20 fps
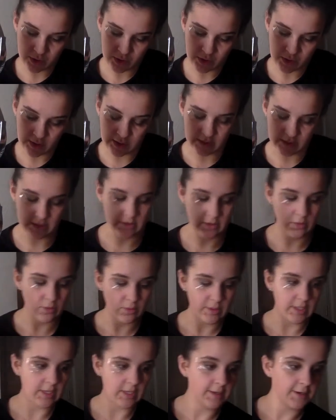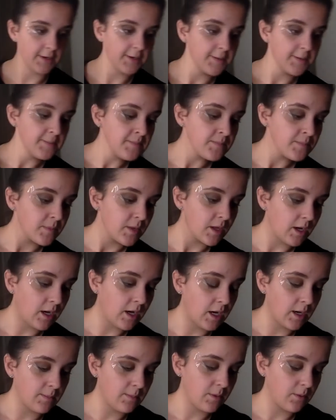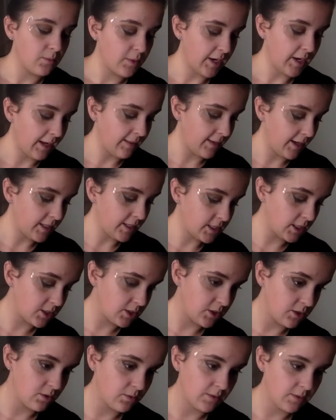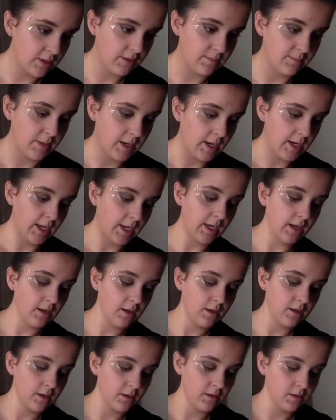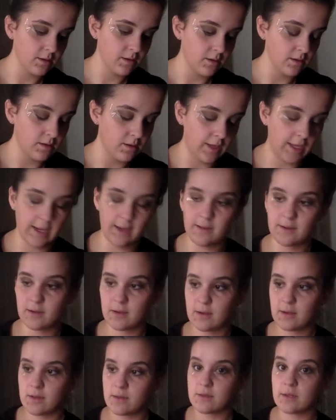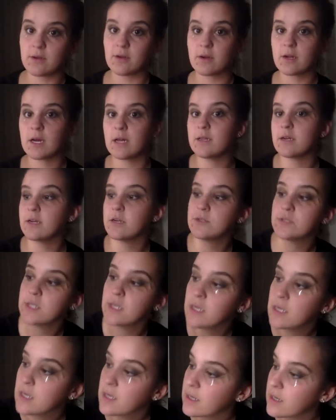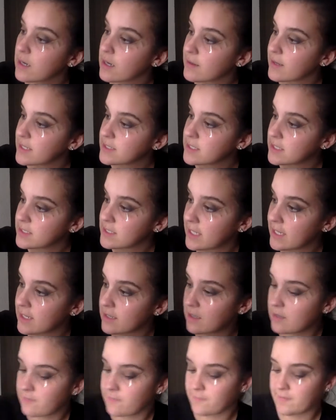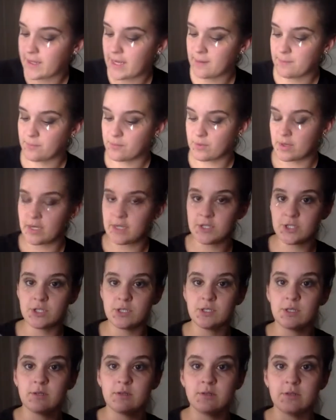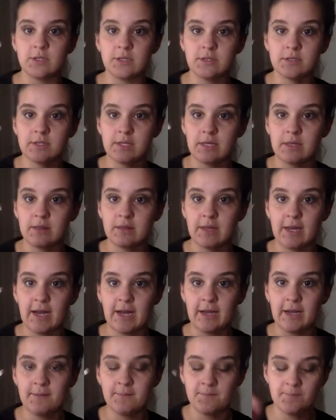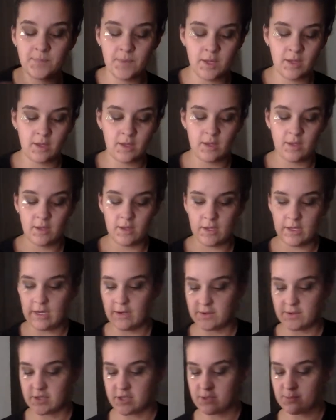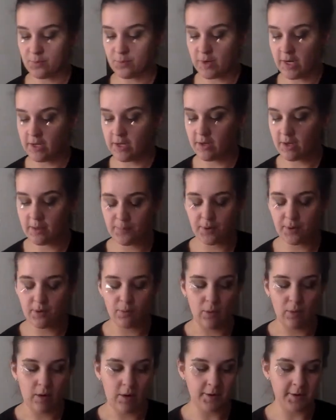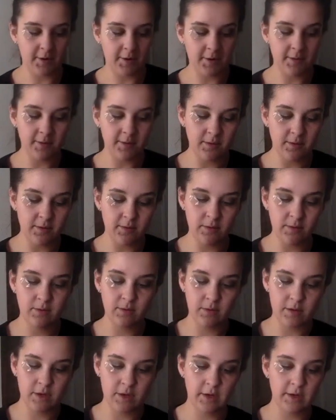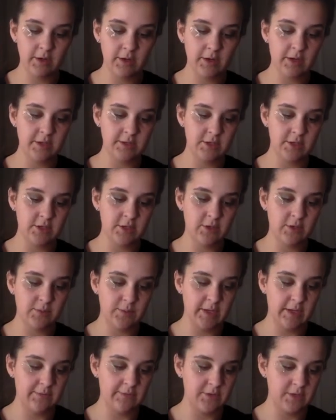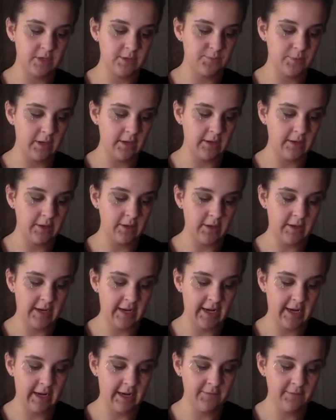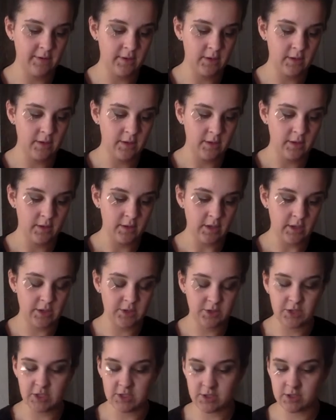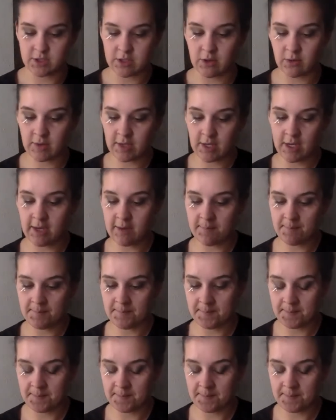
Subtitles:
I guess it's a goldy color. What I like to do with my like glitter colors, I like to take a flat brush just like that, and I'll spray. You could put water, or you can just use whatever spray that you can have, and just soak it.